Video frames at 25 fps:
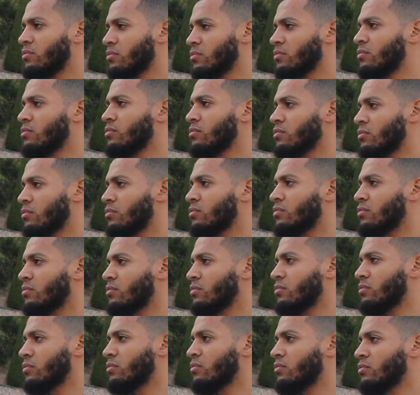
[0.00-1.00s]

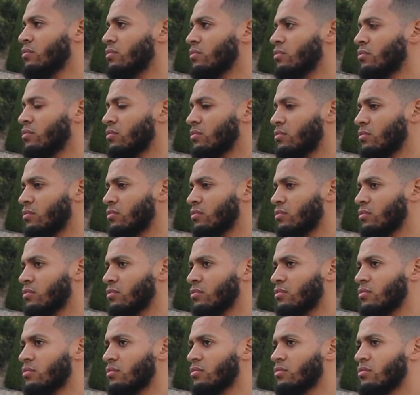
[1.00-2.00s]

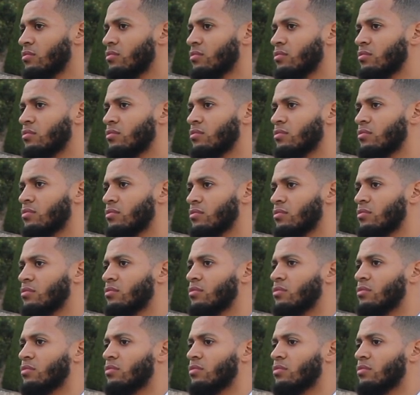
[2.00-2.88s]
This person isn't speaking.